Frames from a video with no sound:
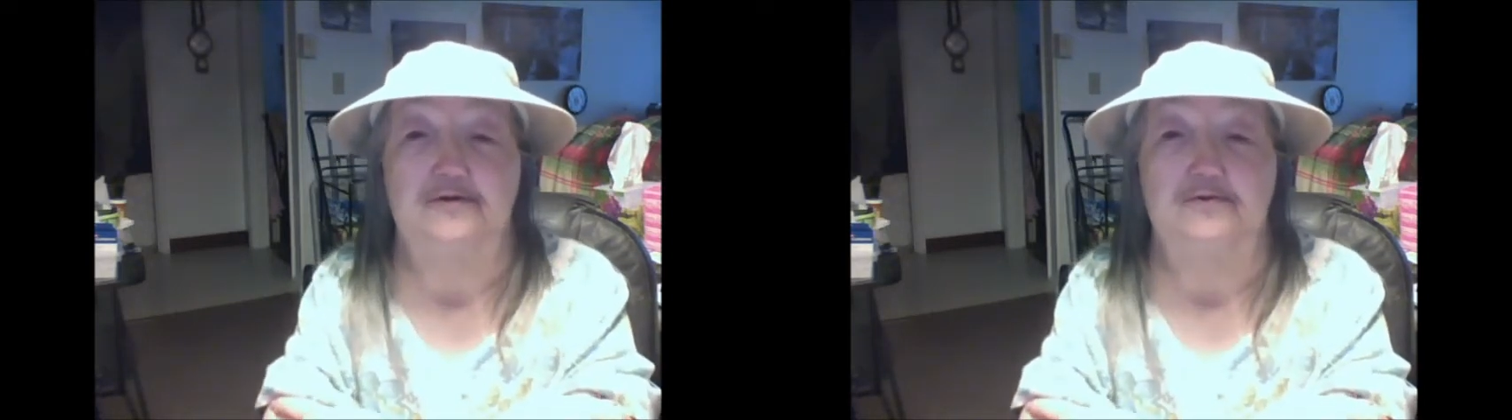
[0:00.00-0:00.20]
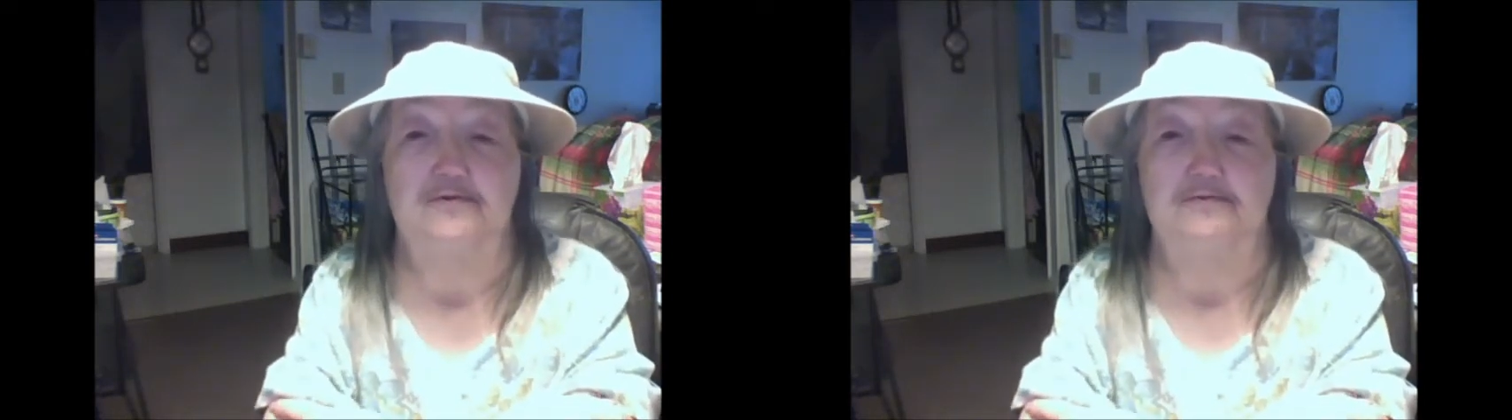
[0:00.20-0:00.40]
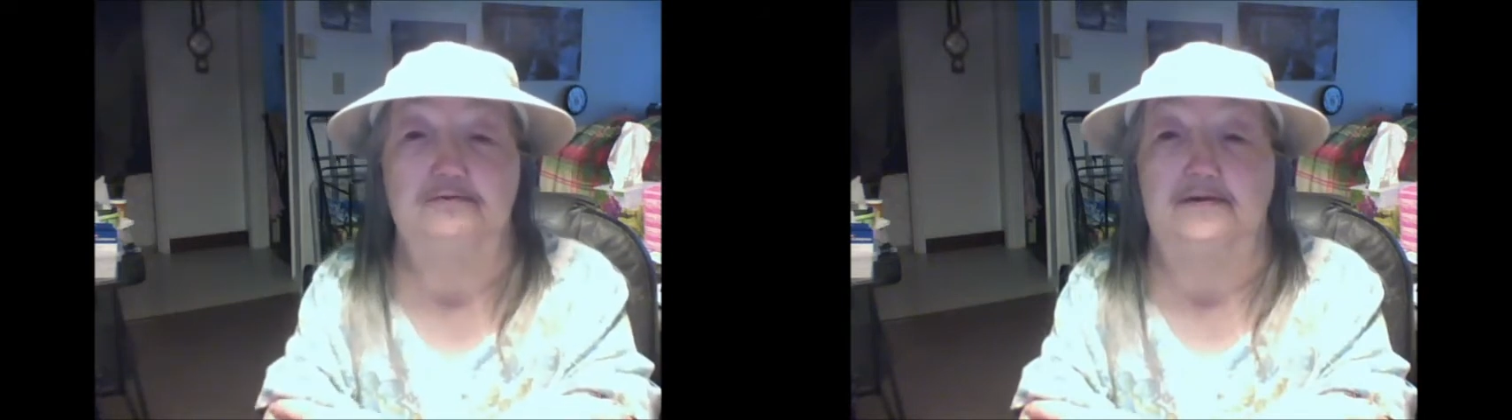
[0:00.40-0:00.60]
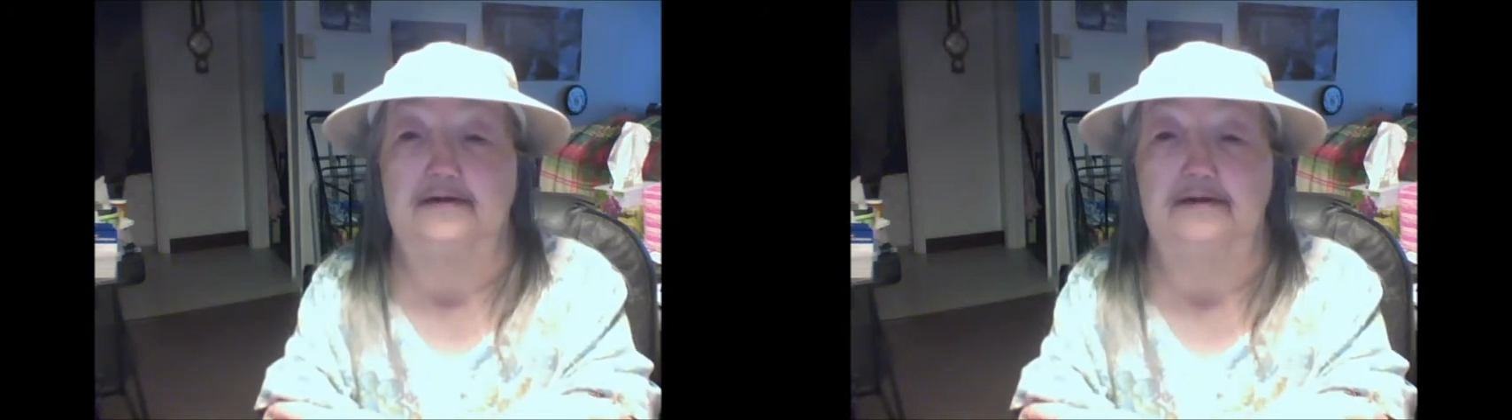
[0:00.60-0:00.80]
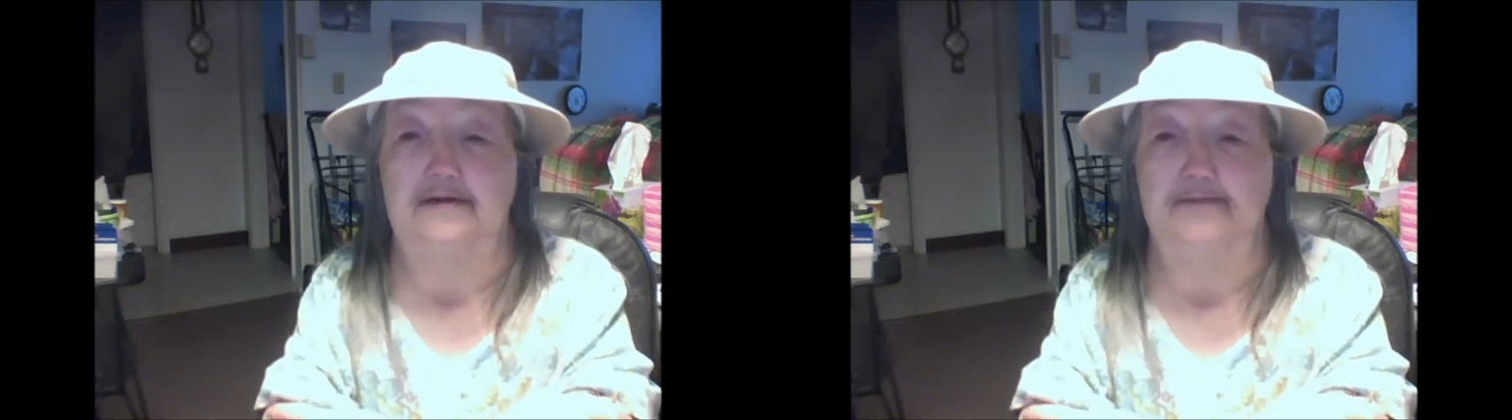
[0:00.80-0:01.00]
Keep on
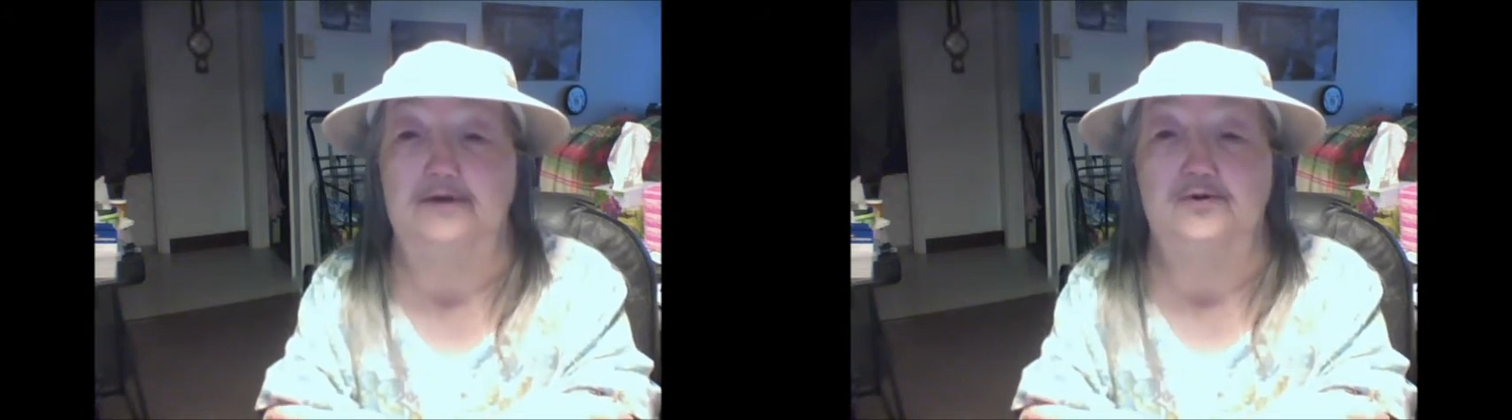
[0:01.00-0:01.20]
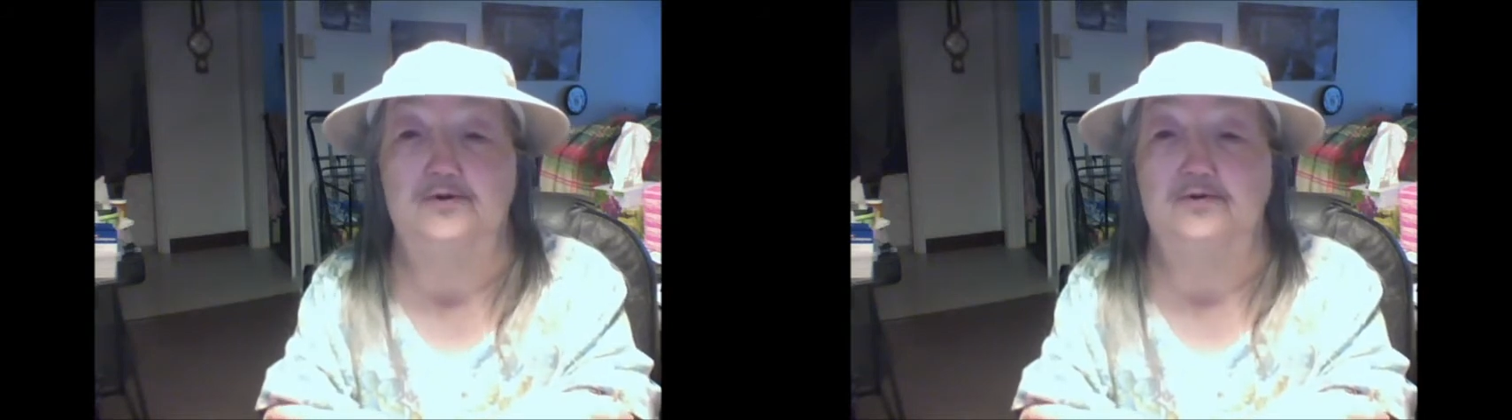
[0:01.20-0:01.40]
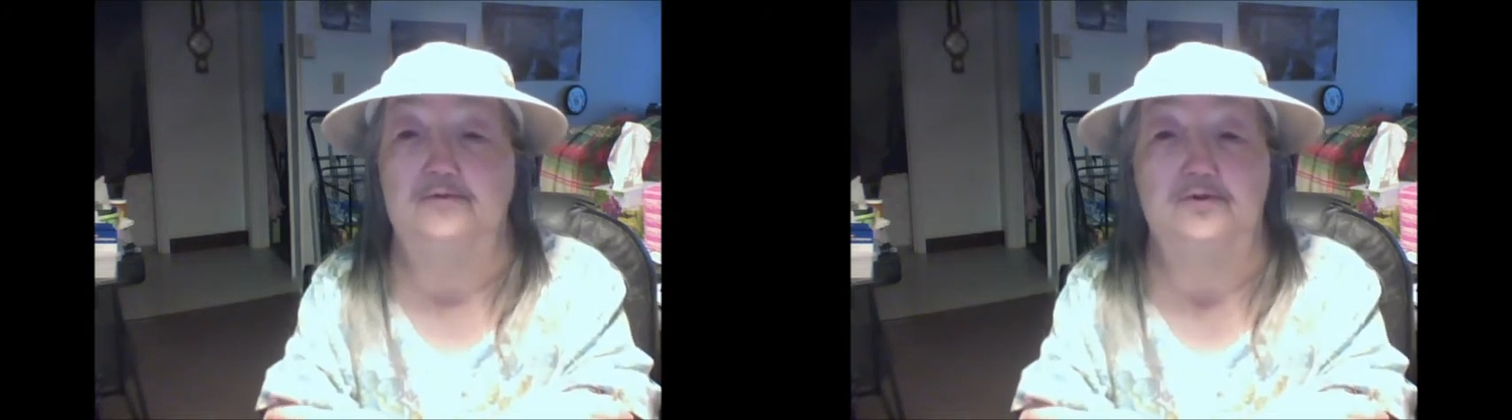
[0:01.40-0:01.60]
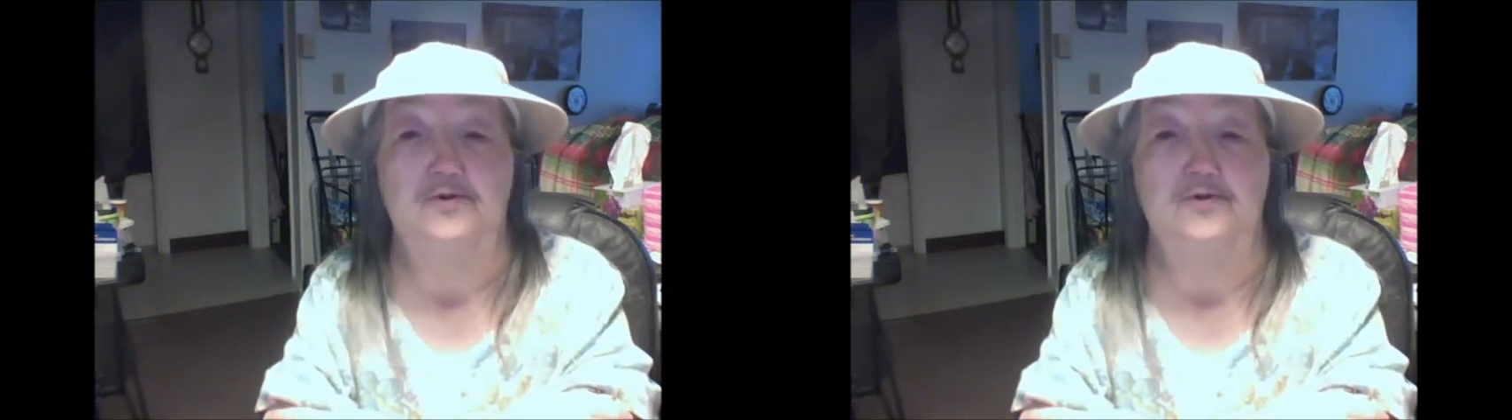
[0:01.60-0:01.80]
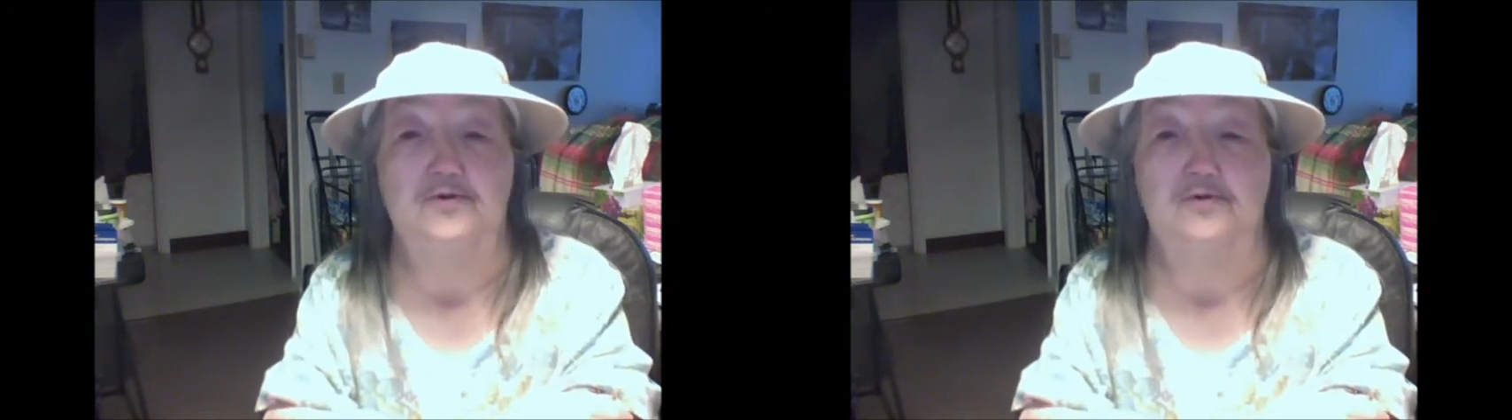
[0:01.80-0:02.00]
doing what you're doing,